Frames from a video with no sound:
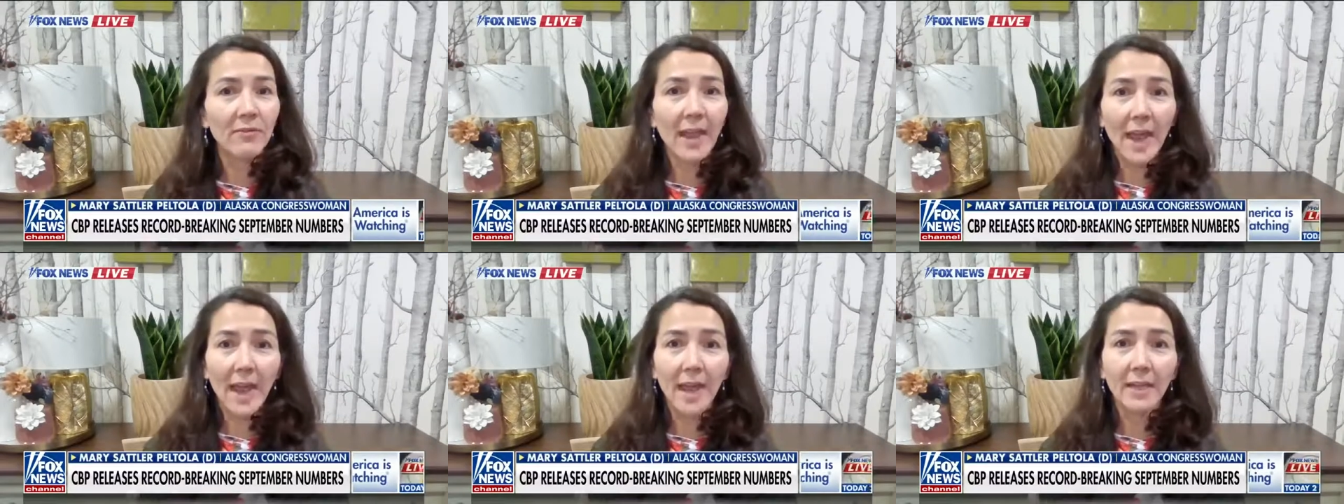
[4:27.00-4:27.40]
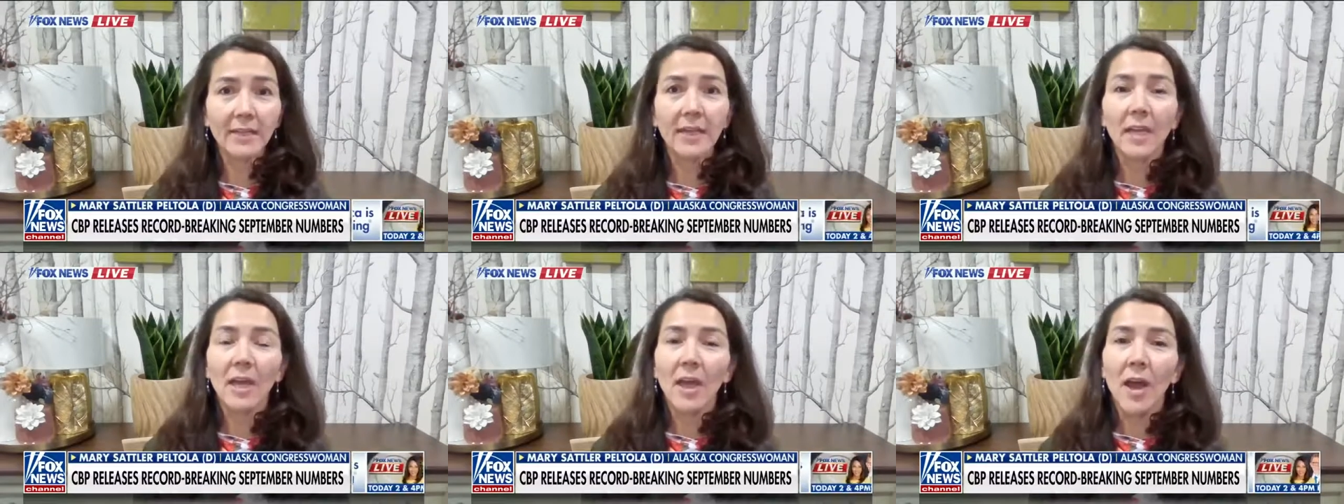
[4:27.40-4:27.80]
had
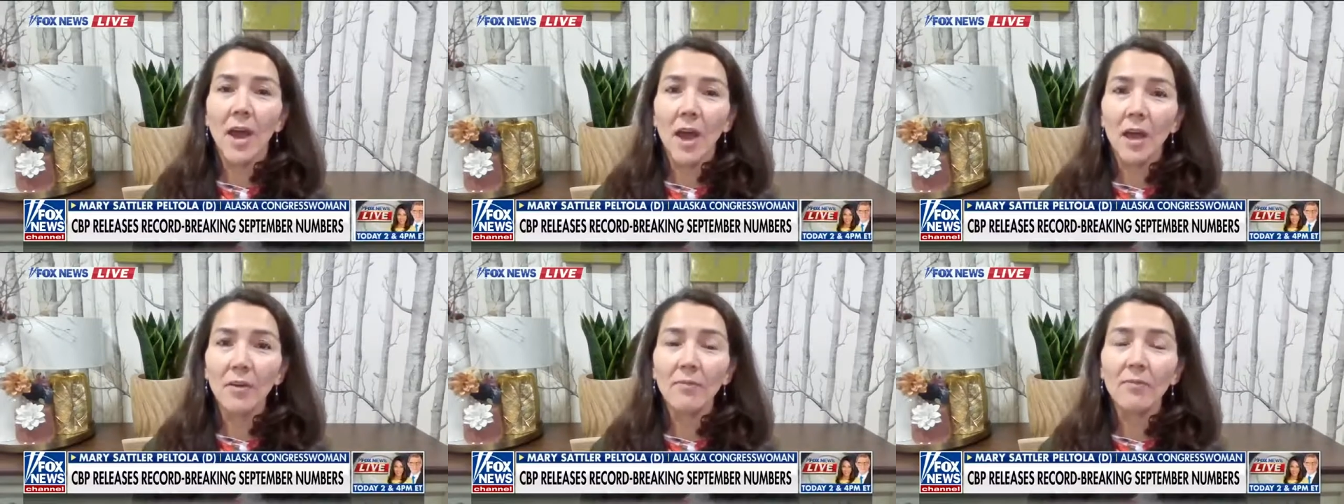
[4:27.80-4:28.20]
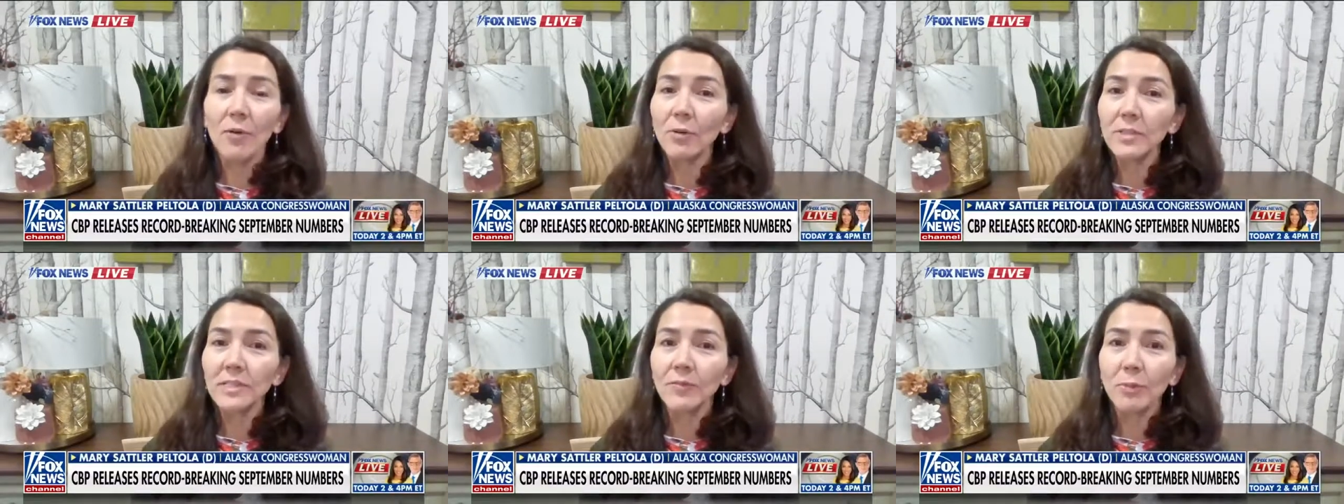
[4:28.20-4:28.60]

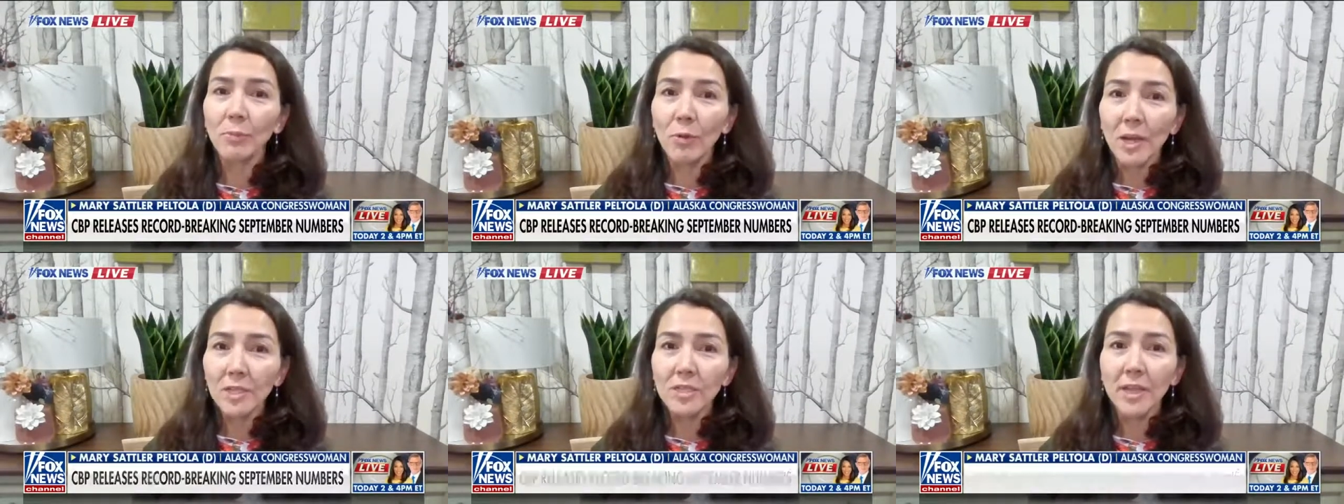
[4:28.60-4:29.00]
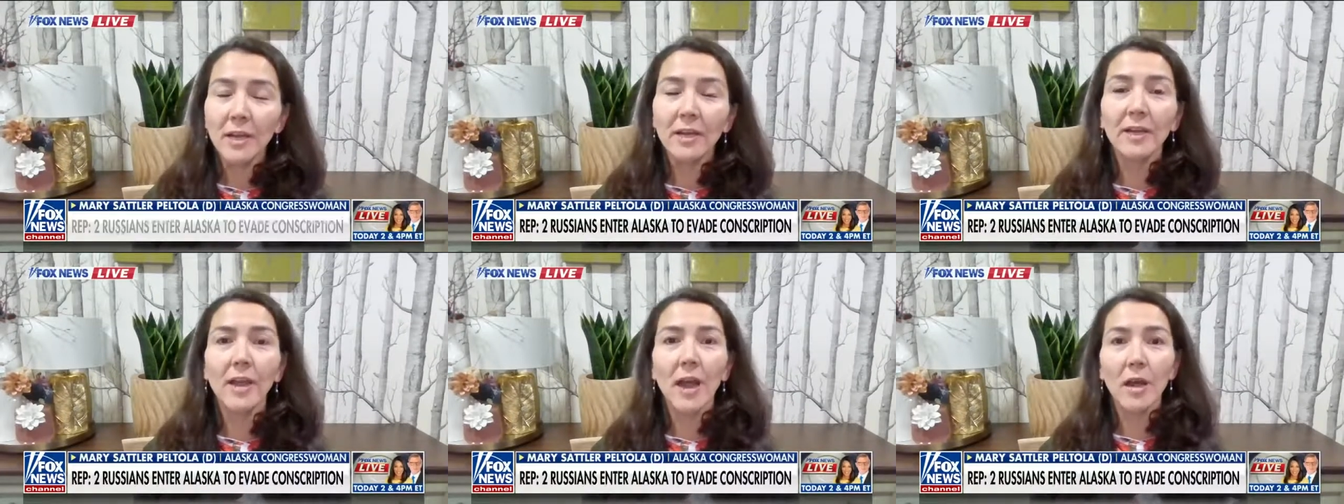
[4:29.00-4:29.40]
folks from Russia
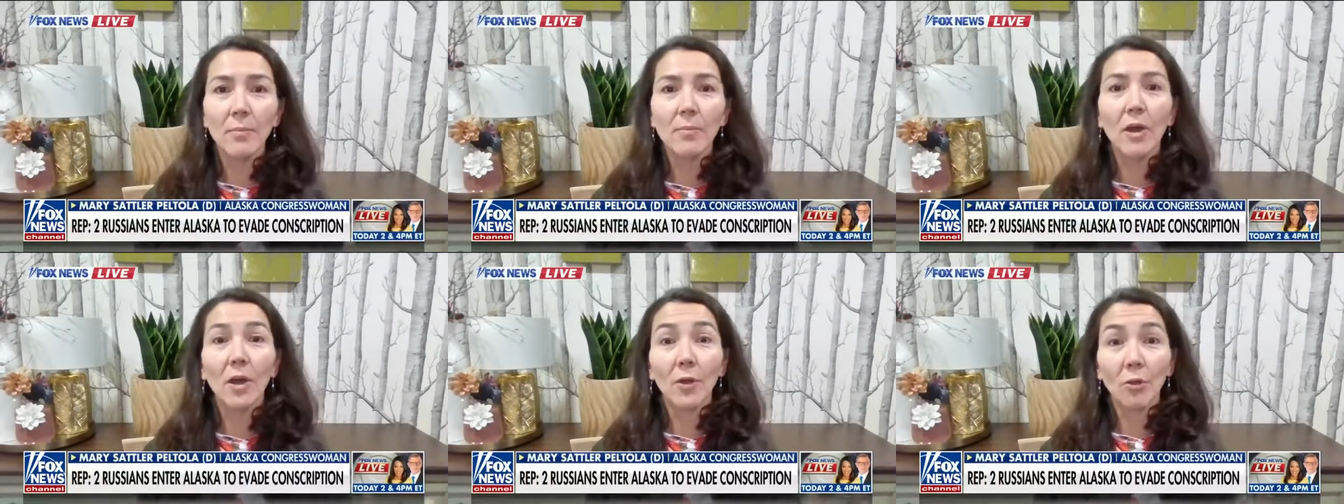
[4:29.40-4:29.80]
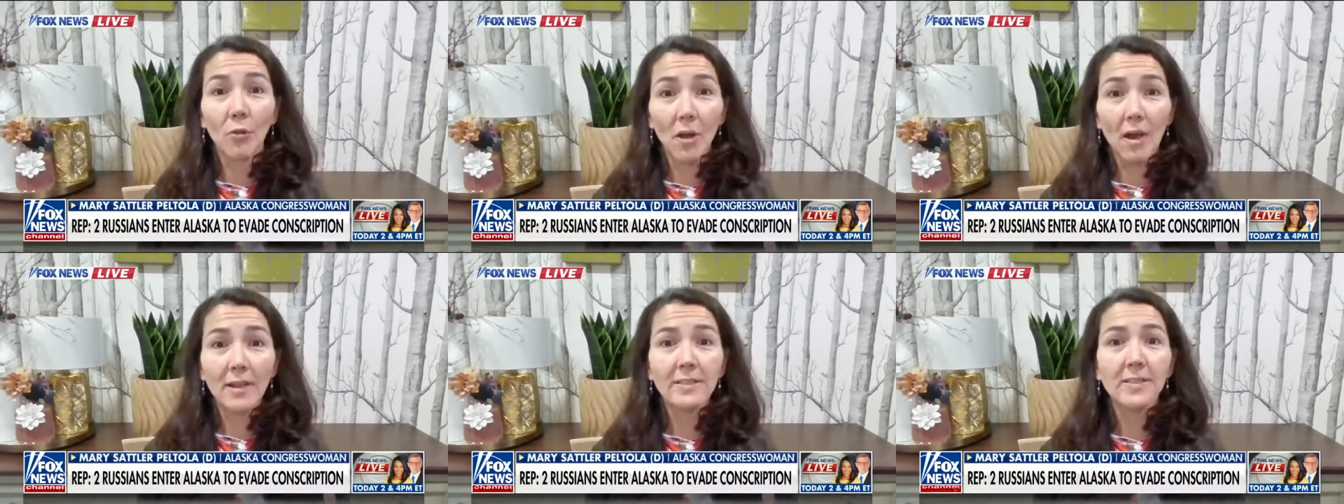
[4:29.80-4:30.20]
come
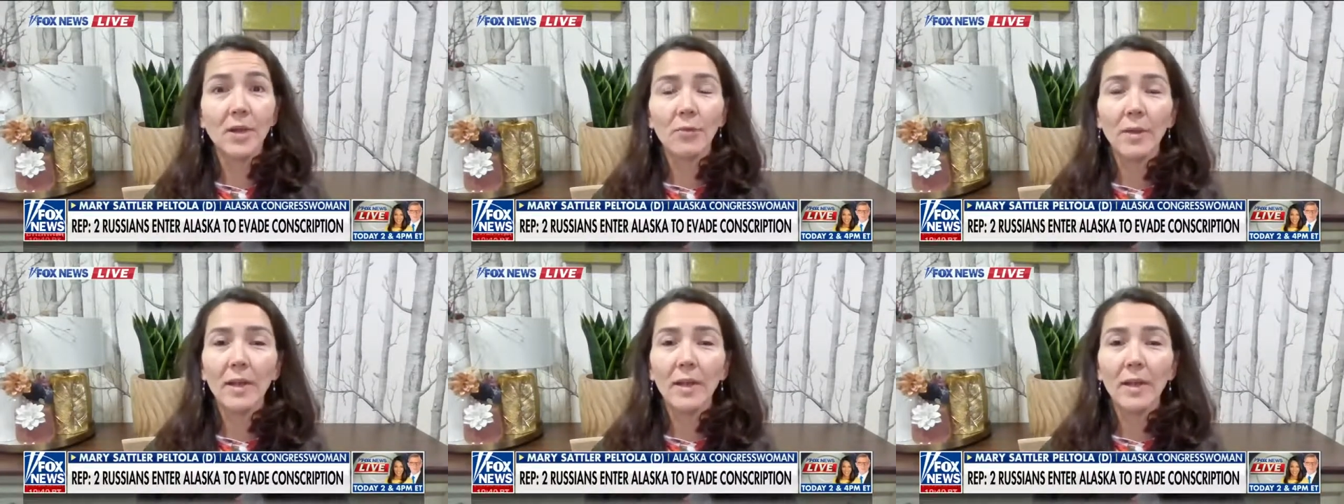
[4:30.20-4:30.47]
across already.